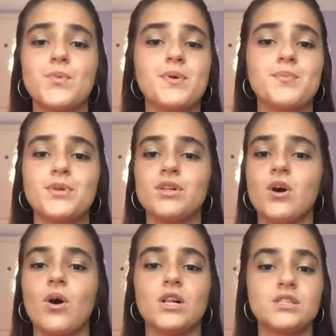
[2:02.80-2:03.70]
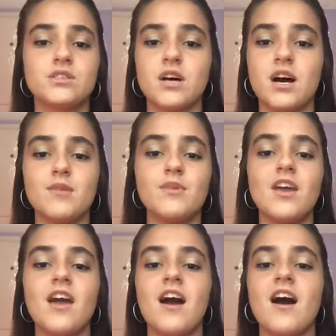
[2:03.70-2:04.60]
with people all the time,
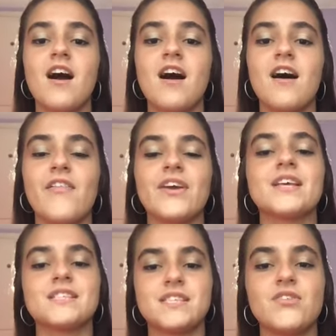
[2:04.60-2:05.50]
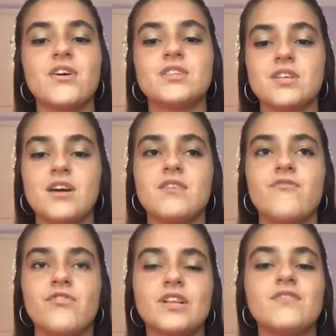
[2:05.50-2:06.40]
and I can see that I
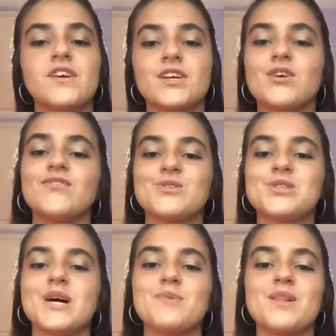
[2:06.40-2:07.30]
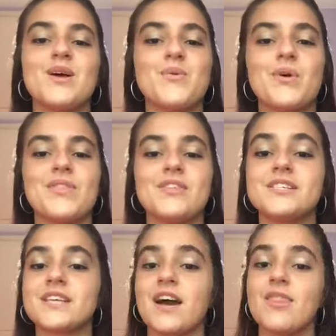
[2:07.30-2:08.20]
feel very comfortable with
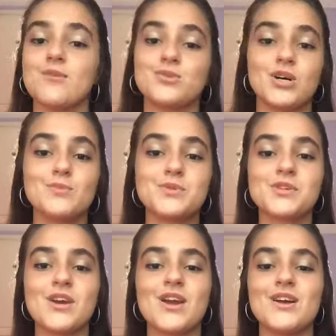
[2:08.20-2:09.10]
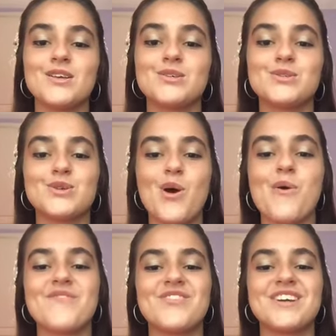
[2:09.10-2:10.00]
these kind of jobs. So
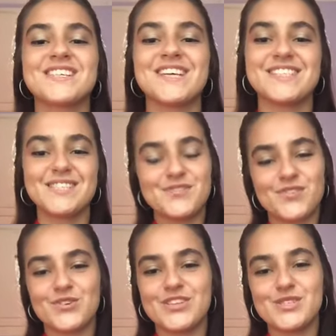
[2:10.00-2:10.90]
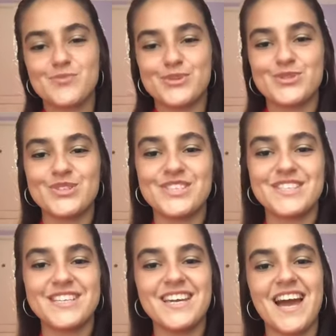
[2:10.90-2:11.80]
I'm very excited for this
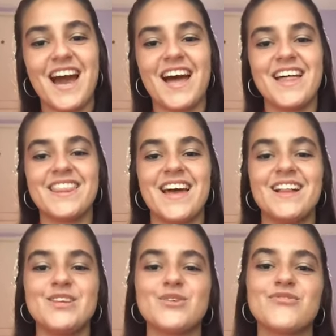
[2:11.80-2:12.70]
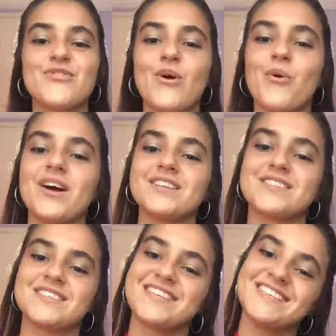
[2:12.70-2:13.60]
opportunity and I look forward
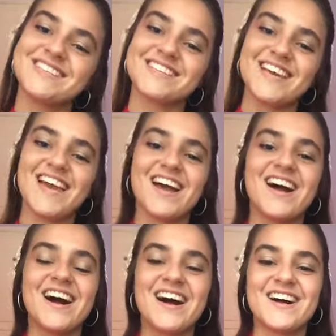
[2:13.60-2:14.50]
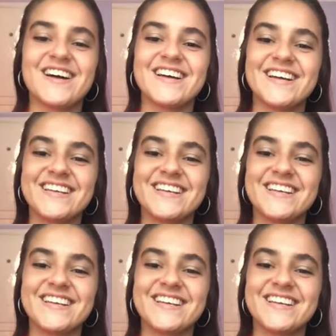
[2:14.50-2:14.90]
to it.